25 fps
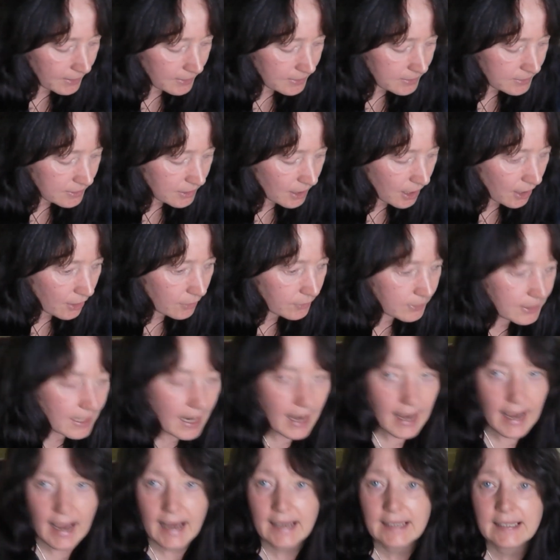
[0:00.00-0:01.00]
So
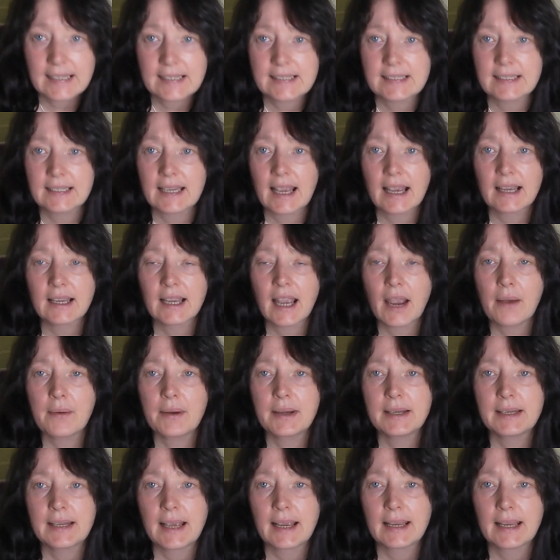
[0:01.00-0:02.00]
yeah, I need to get
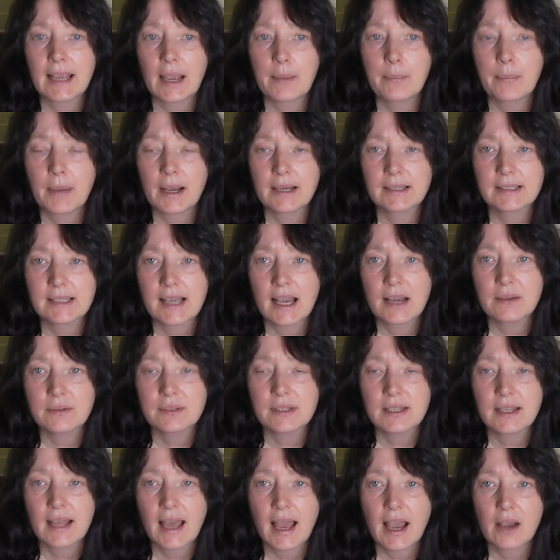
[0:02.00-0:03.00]
going and get back down
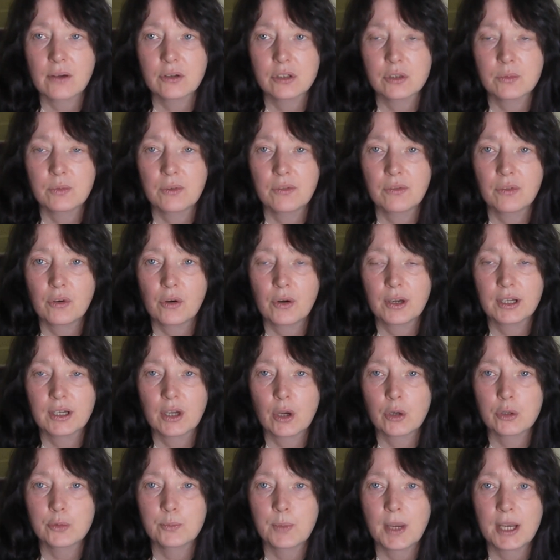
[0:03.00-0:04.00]
to the house before it
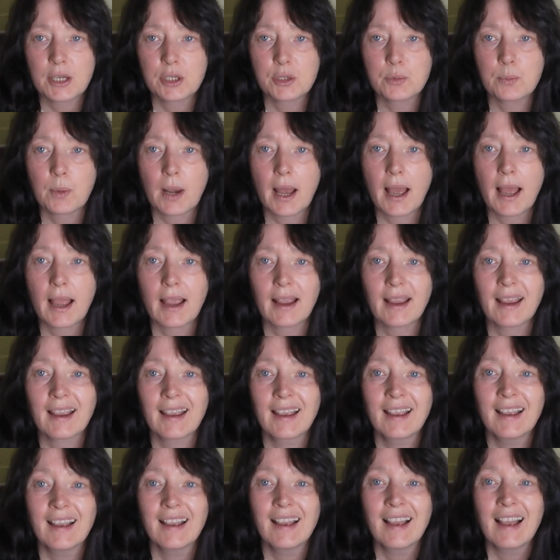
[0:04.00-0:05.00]
goes pitch black.